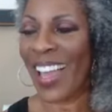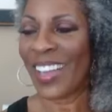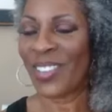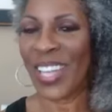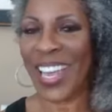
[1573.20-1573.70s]

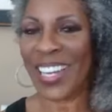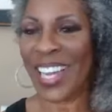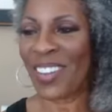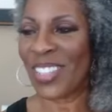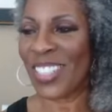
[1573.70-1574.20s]
we had a
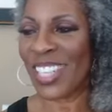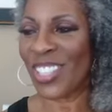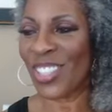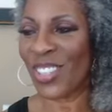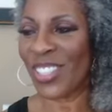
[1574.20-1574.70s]

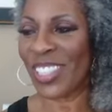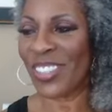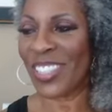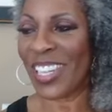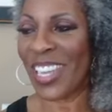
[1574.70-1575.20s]
conversation
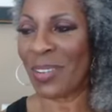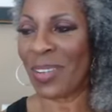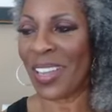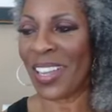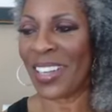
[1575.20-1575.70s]
earlier
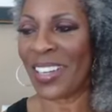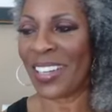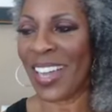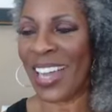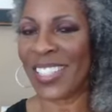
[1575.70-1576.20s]
today, and
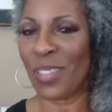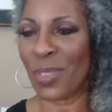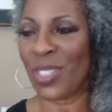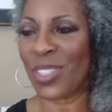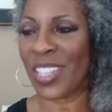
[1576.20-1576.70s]
I see
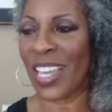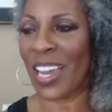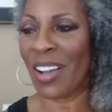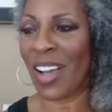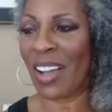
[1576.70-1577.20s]
what you
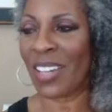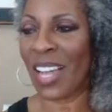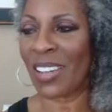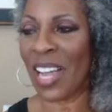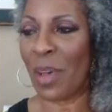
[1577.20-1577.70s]
said.
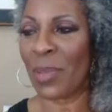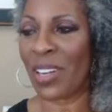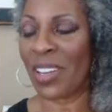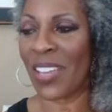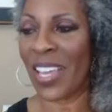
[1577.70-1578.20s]
I'll comment
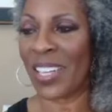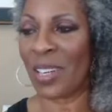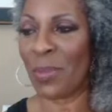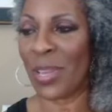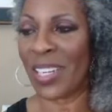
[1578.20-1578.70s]
on that
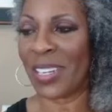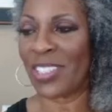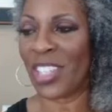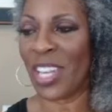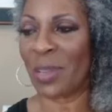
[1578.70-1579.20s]
in a minute,
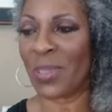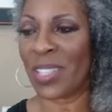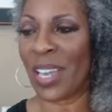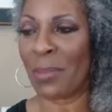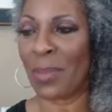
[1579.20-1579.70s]

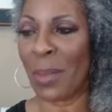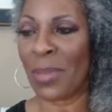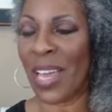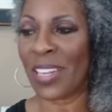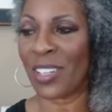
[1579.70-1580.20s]
James. I'm
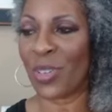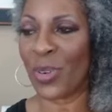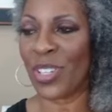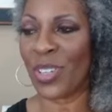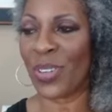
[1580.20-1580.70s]
not
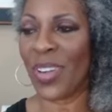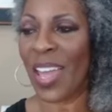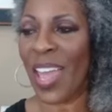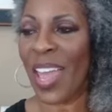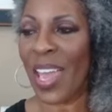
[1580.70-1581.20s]
ignoring you.
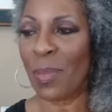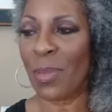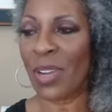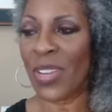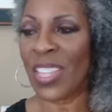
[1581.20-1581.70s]
Hey,
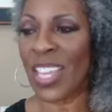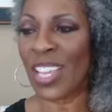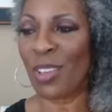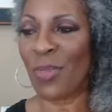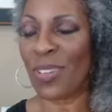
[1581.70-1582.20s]
Barry,
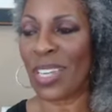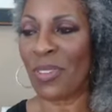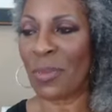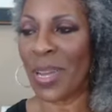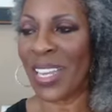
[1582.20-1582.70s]
thank you for
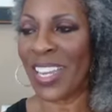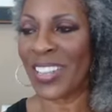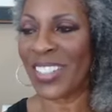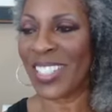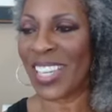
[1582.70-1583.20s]
loving my
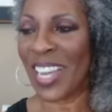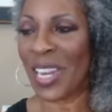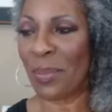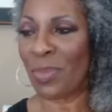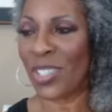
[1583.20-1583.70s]
hair tonight.
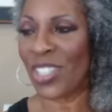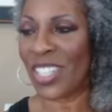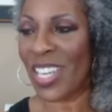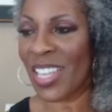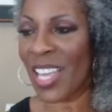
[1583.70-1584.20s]
I
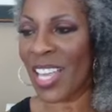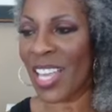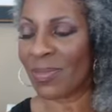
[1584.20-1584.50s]
appreciate that.